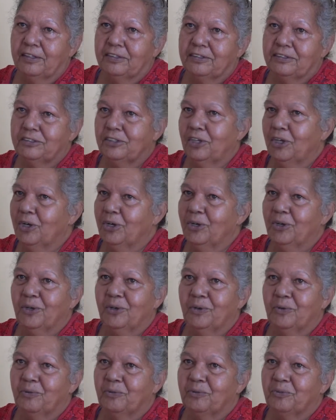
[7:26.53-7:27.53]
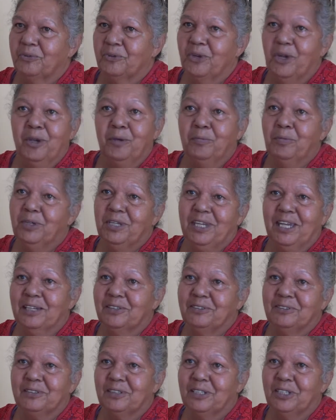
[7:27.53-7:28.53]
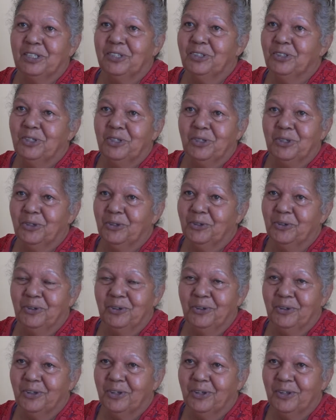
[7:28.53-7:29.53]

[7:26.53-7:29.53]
So nobody actually knew